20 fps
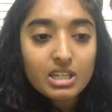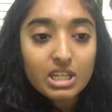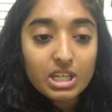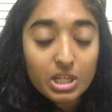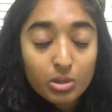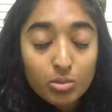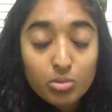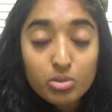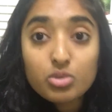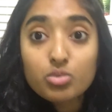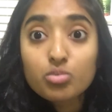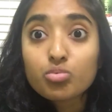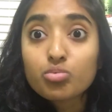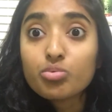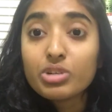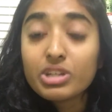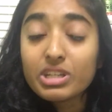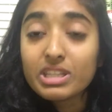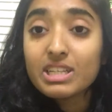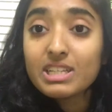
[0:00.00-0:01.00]
it was
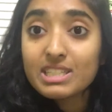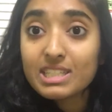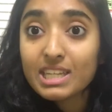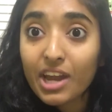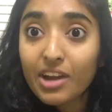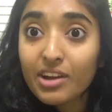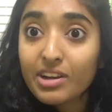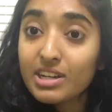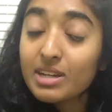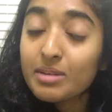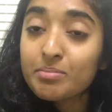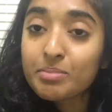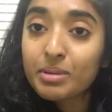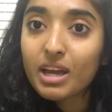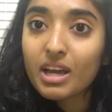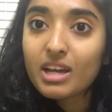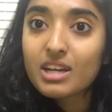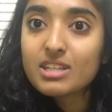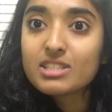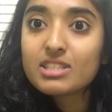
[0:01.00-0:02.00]
really scary
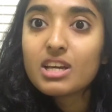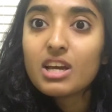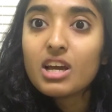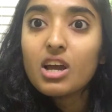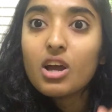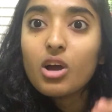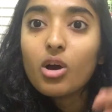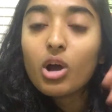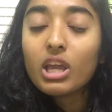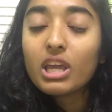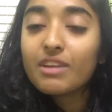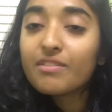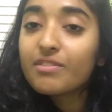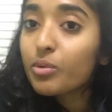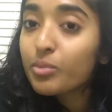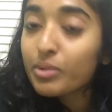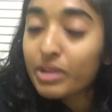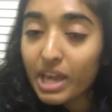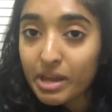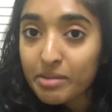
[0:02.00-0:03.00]
because even
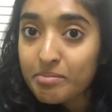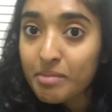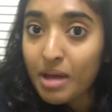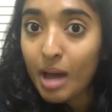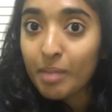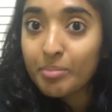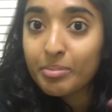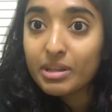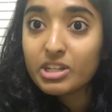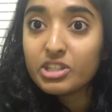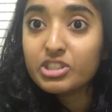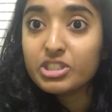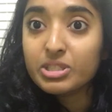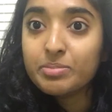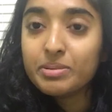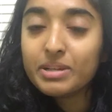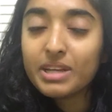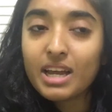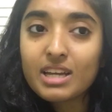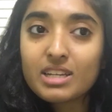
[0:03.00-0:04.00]
though we had a map and a
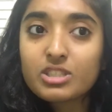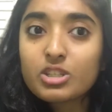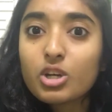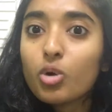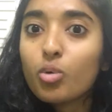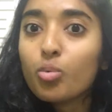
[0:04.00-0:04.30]
GPS,